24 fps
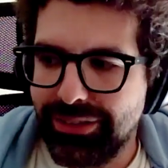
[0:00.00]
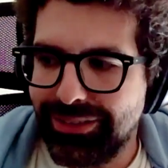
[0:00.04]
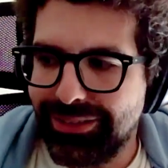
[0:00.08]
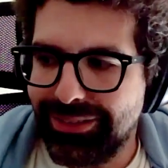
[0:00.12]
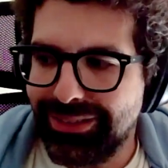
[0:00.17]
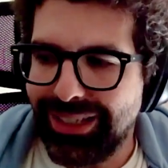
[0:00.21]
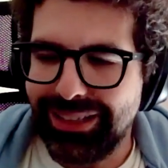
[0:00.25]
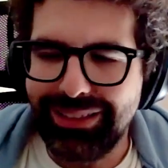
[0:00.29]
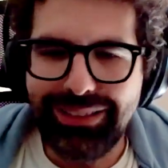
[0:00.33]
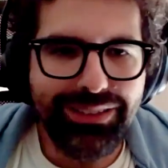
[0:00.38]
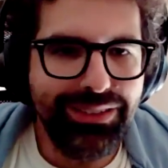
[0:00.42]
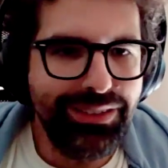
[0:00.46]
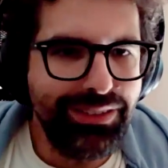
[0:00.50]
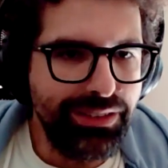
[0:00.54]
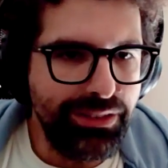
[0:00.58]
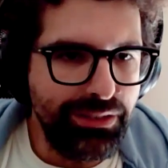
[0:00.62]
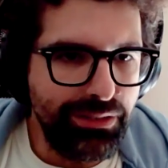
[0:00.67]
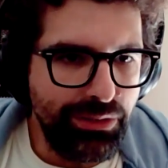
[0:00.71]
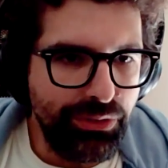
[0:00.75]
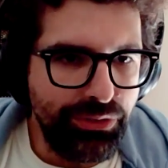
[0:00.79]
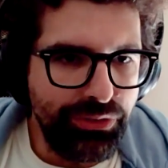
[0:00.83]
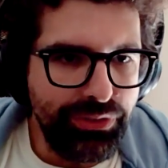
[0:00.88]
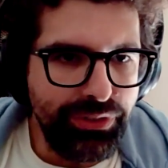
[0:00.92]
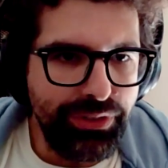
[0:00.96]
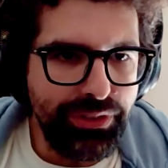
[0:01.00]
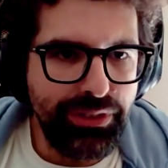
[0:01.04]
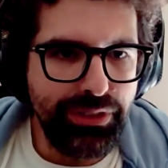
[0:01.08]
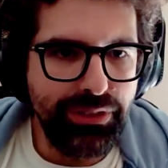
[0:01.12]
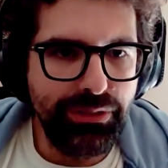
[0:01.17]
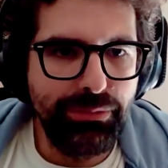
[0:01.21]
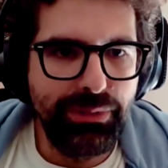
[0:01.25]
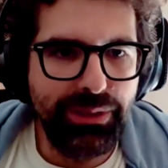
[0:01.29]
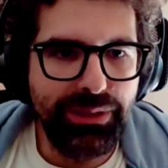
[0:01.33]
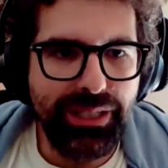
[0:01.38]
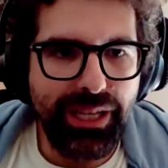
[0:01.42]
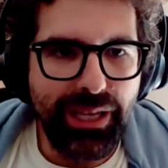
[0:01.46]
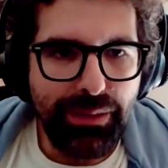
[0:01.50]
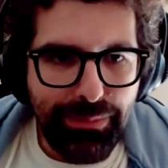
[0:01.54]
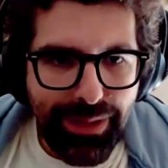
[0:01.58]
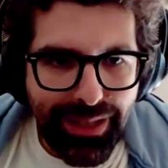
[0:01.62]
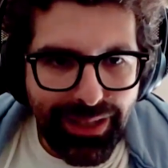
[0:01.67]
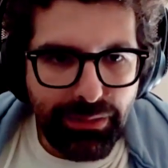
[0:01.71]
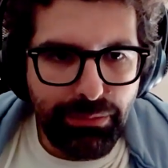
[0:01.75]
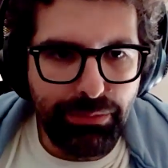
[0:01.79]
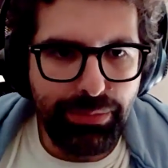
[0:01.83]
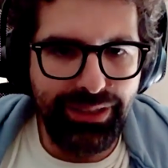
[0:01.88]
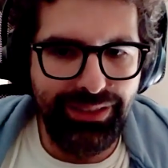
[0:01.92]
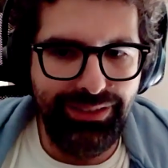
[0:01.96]
statistical system and
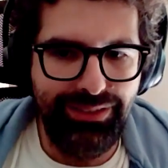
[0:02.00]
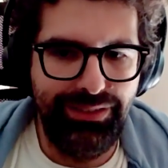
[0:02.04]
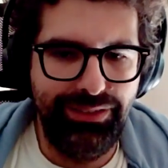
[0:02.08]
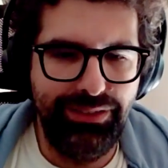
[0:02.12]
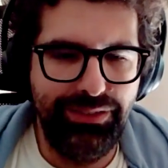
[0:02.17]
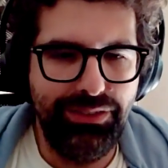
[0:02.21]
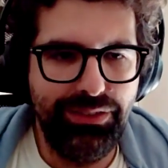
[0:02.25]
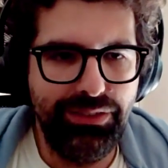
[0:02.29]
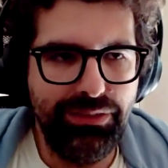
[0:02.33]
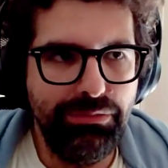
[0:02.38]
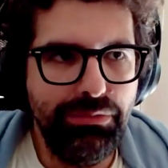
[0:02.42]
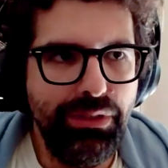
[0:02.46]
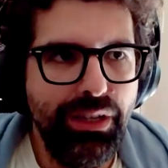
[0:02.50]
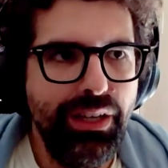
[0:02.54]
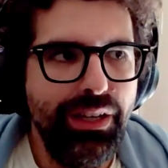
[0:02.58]
ML based system.